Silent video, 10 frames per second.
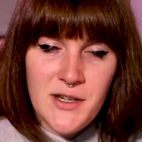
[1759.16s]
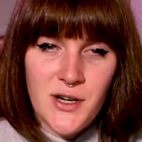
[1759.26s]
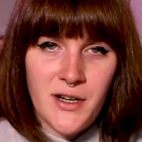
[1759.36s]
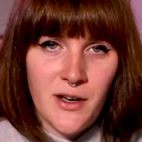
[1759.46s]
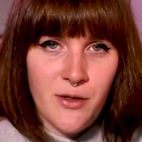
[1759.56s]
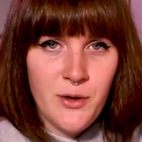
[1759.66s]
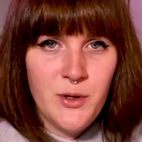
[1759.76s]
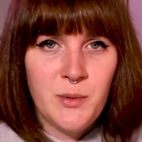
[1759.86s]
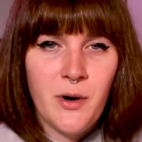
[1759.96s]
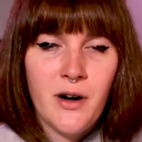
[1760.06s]
is shining on
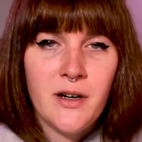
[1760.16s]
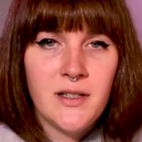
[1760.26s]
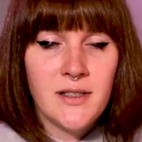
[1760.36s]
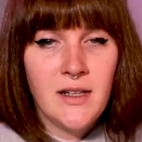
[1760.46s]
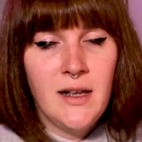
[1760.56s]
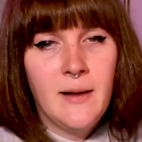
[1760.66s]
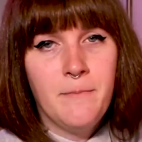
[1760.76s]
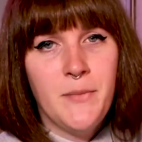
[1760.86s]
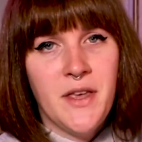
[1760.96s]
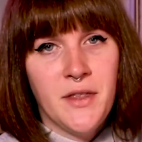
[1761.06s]
those parts,
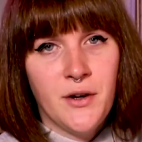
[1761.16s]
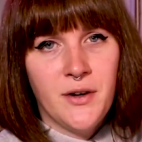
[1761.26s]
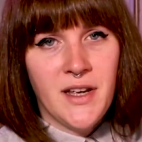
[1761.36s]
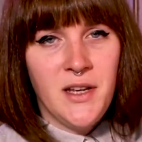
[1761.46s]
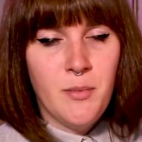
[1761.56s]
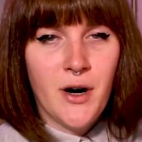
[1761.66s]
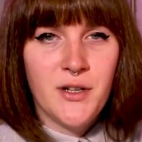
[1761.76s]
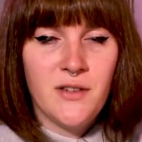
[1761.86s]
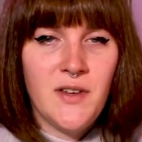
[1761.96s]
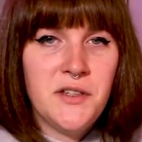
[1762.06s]
and then on any
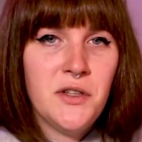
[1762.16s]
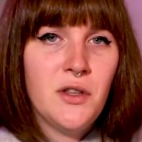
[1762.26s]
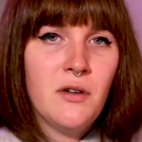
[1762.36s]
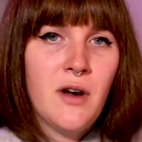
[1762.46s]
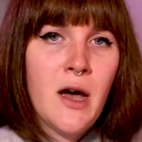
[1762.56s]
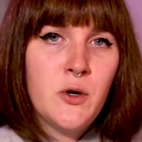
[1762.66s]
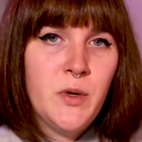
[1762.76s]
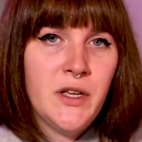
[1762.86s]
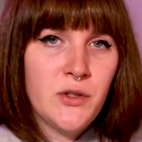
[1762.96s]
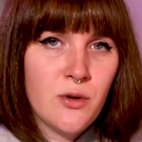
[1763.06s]
parts facing the ground
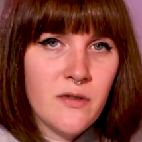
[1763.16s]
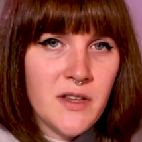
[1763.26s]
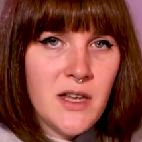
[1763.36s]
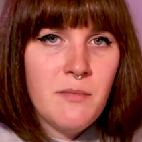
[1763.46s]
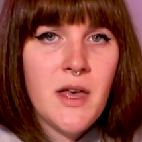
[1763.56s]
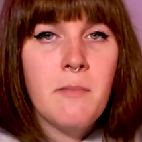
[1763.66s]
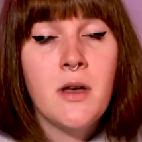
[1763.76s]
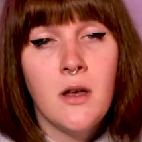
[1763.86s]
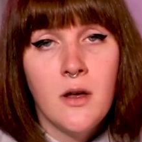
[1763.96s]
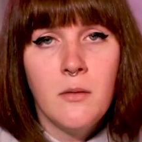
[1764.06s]
we can sort of keep
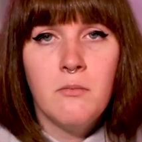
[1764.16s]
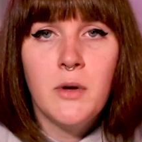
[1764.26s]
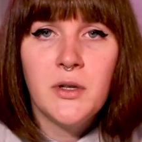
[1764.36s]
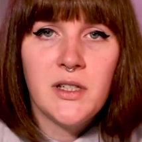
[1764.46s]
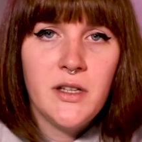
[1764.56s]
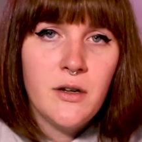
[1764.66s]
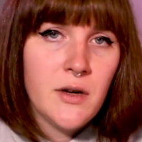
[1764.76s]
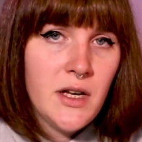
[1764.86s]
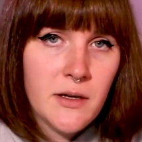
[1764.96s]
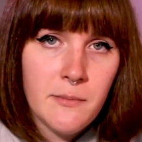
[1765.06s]
them mostly
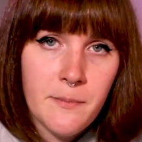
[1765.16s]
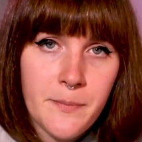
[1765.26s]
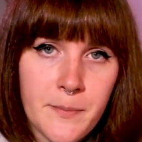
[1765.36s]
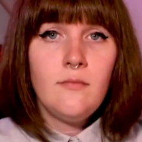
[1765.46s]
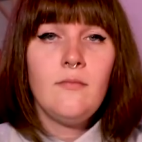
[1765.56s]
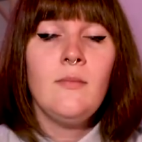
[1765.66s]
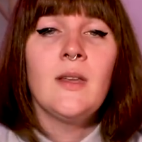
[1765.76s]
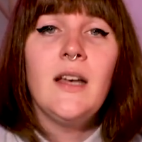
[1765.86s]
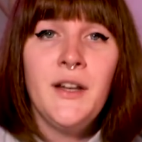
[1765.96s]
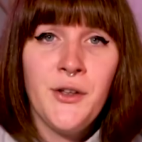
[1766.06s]
green.
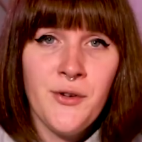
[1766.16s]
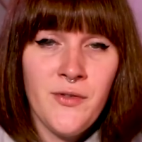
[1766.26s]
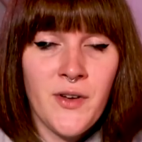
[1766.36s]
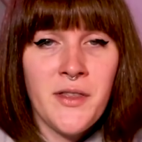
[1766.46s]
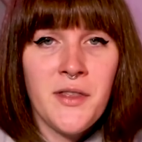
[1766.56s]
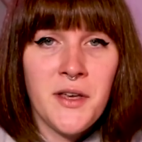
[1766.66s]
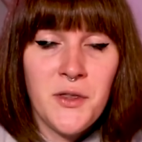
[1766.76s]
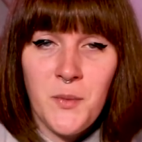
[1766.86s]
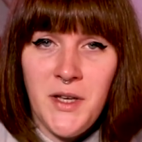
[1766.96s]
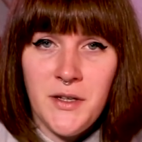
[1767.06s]
Another fun thing
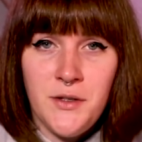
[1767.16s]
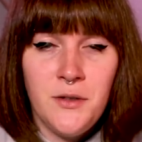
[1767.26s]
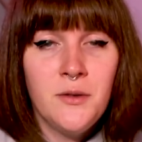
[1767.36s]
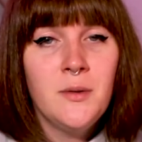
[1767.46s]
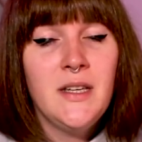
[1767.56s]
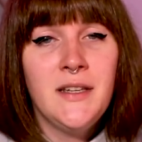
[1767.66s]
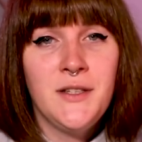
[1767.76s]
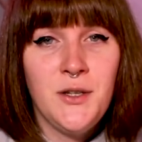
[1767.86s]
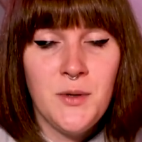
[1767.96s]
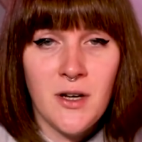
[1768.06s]
that we can do
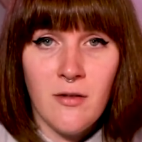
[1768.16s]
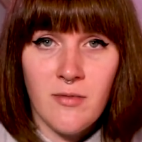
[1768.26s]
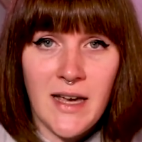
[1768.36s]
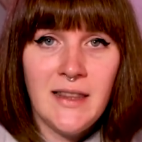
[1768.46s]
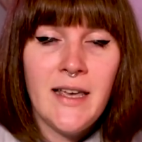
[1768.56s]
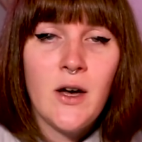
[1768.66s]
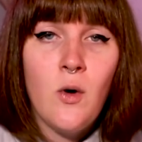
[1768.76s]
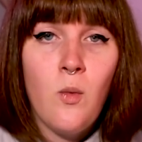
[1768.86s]
is use our red like a